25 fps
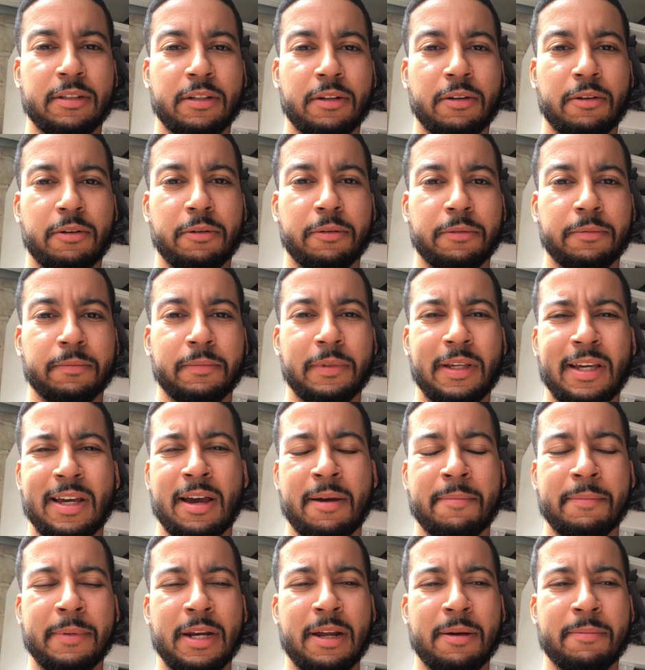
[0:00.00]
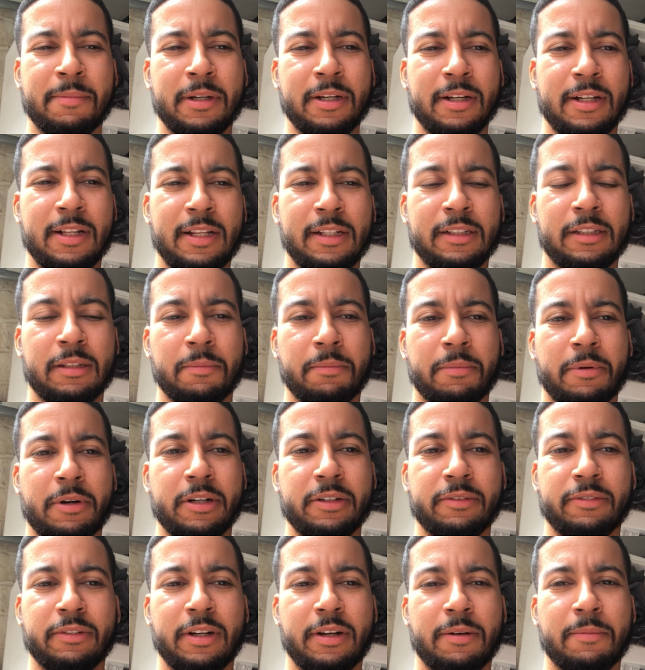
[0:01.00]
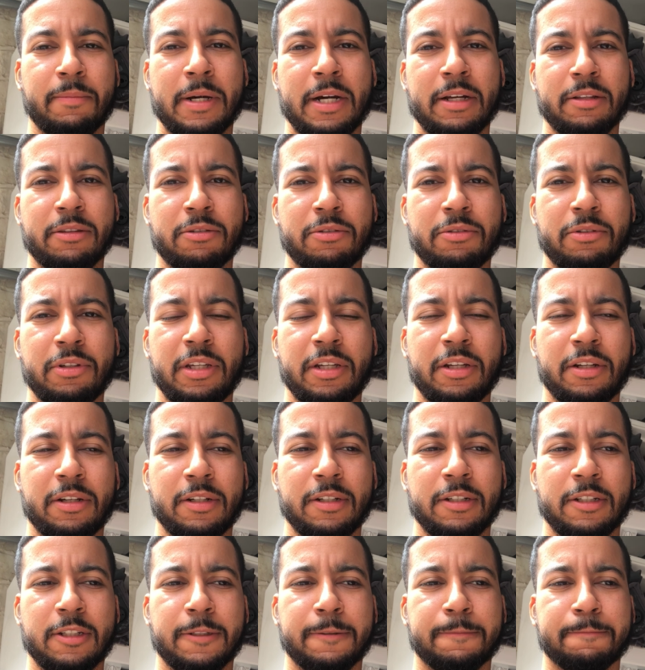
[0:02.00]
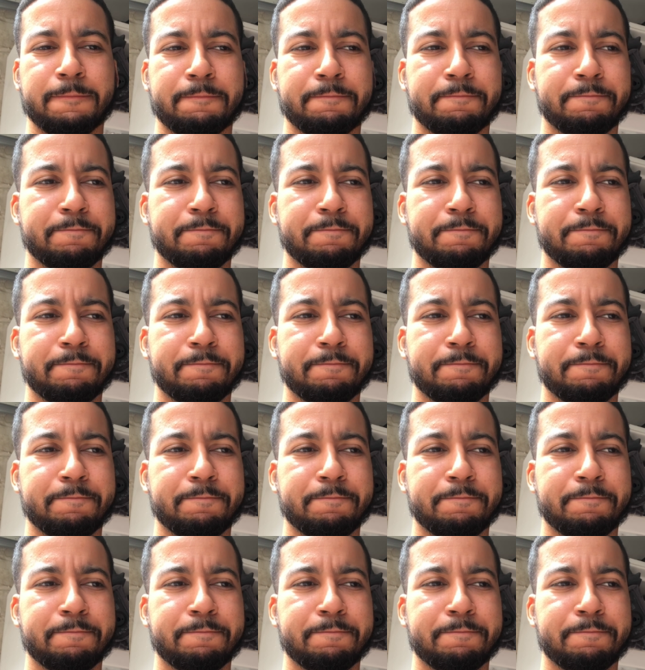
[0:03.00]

So yeah, I mean, I've been collecting parts for about 2 years.